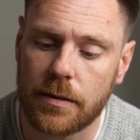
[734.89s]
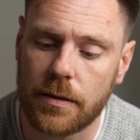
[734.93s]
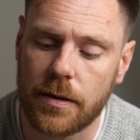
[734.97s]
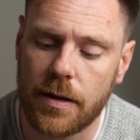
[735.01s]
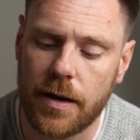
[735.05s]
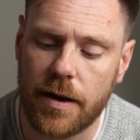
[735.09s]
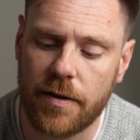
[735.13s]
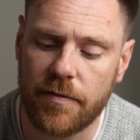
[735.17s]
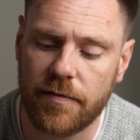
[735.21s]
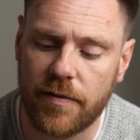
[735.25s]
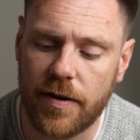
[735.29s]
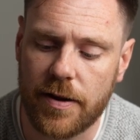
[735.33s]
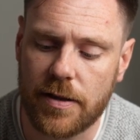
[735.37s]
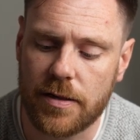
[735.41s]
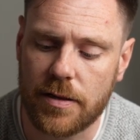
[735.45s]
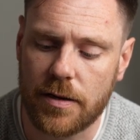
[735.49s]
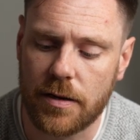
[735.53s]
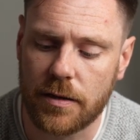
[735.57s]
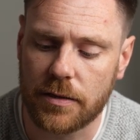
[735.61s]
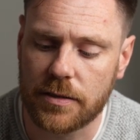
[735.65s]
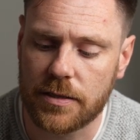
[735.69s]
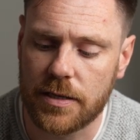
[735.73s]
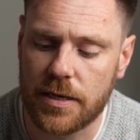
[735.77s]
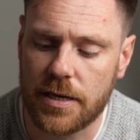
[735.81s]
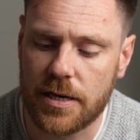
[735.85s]
I find an
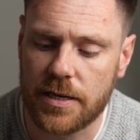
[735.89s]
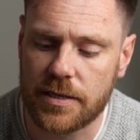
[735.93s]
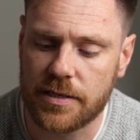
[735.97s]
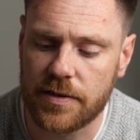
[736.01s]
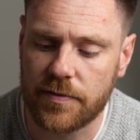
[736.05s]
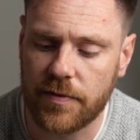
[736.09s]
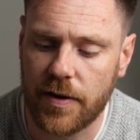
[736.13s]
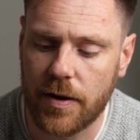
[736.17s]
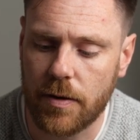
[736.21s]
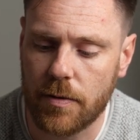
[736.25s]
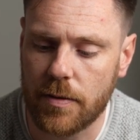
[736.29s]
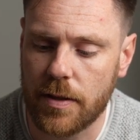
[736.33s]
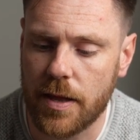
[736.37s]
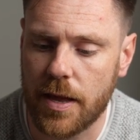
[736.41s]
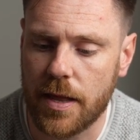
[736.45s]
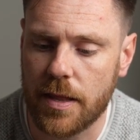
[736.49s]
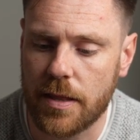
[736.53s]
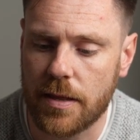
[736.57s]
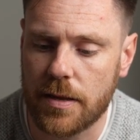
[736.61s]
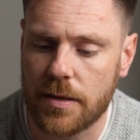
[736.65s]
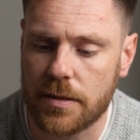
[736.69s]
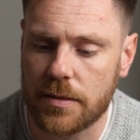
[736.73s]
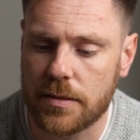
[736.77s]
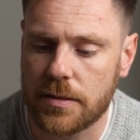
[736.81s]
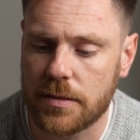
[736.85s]
alternative out there
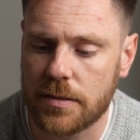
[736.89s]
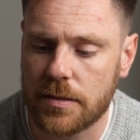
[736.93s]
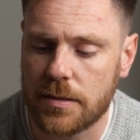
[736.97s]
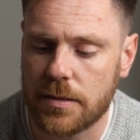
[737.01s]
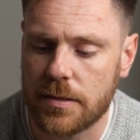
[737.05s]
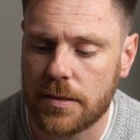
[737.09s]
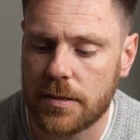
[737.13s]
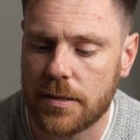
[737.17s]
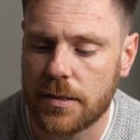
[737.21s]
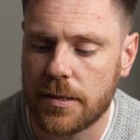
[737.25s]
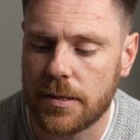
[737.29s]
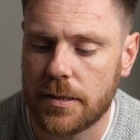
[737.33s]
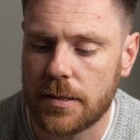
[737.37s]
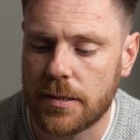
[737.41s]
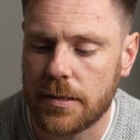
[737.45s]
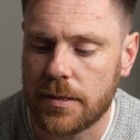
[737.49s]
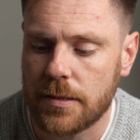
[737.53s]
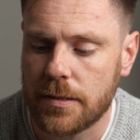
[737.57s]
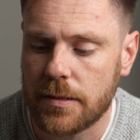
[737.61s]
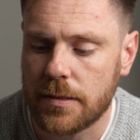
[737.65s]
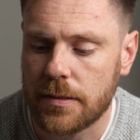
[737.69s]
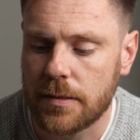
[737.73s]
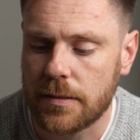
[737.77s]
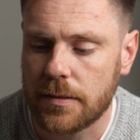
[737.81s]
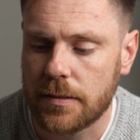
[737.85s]

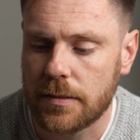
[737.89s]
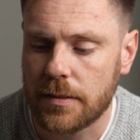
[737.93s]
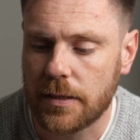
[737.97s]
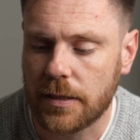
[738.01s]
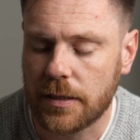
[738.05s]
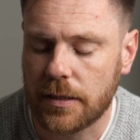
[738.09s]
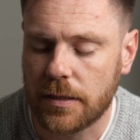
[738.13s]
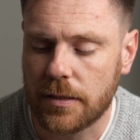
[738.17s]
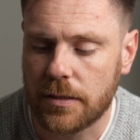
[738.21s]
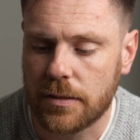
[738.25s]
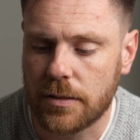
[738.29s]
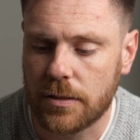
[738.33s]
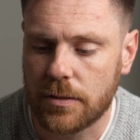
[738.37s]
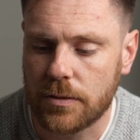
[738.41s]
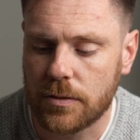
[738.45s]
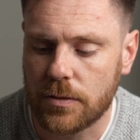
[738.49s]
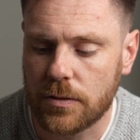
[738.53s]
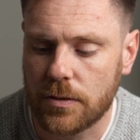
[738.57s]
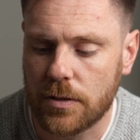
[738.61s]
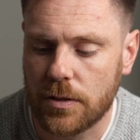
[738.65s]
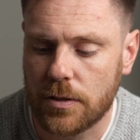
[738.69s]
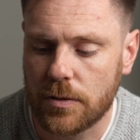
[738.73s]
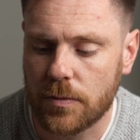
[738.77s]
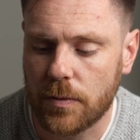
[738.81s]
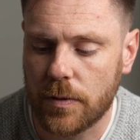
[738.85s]
that can
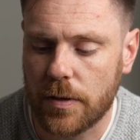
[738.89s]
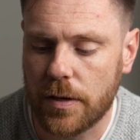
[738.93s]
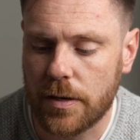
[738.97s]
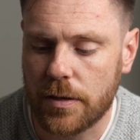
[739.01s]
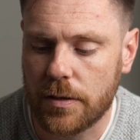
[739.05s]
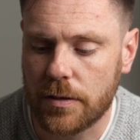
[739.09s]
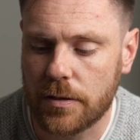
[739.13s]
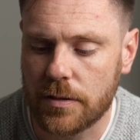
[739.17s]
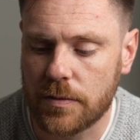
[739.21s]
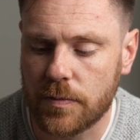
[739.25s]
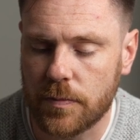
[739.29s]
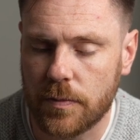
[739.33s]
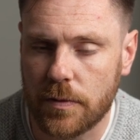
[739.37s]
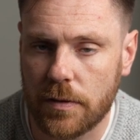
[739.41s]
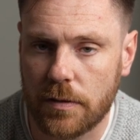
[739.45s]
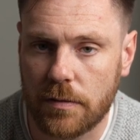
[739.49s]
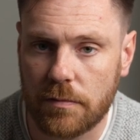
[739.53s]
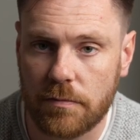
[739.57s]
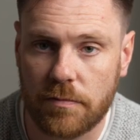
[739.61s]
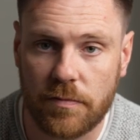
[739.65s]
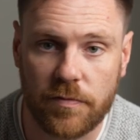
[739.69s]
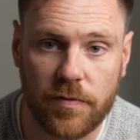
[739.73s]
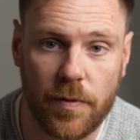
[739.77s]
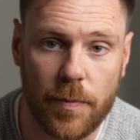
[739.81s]
do what it does. But